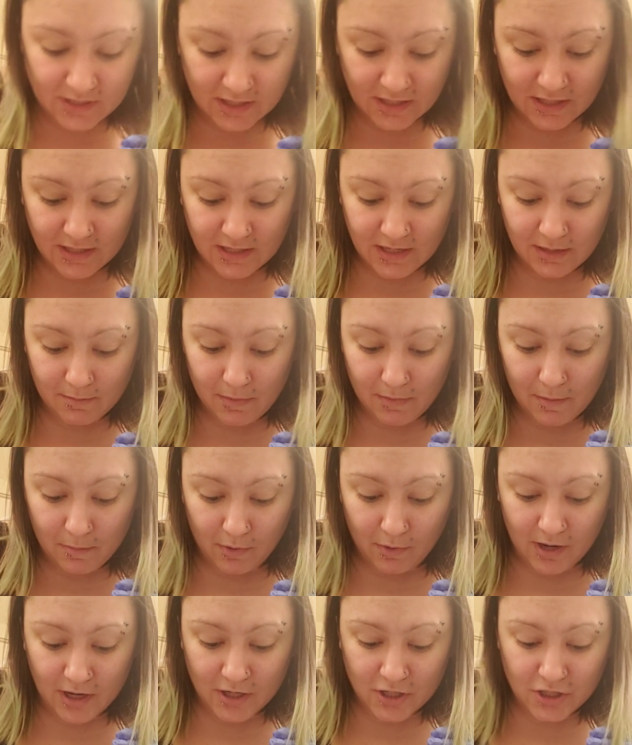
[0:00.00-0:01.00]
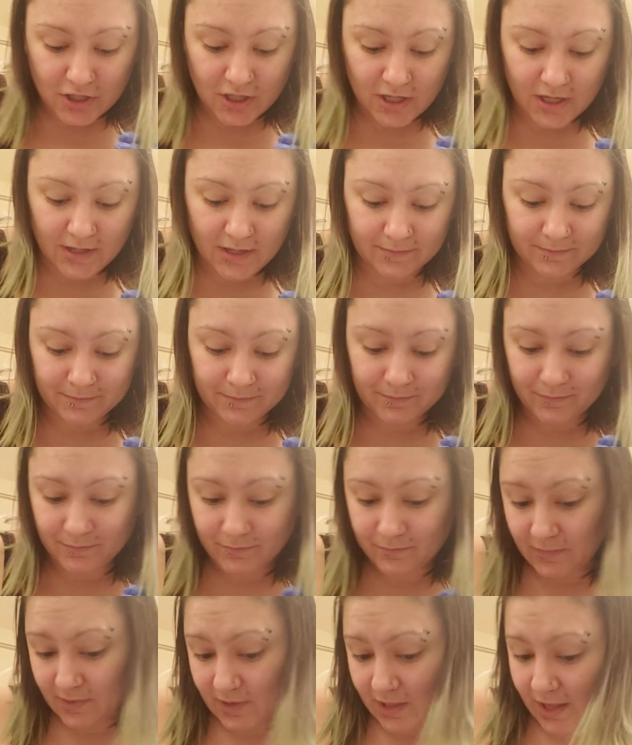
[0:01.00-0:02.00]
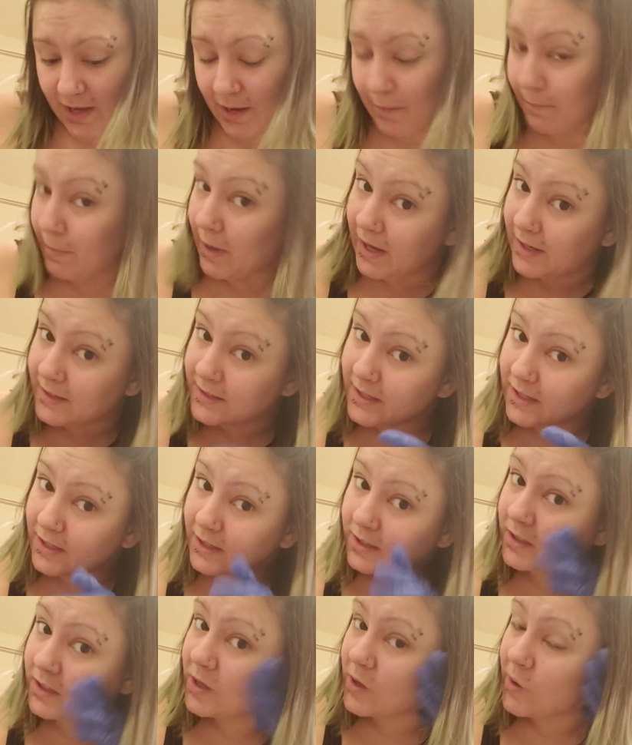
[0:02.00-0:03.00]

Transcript: gonna dip my brush in, like I'm painting.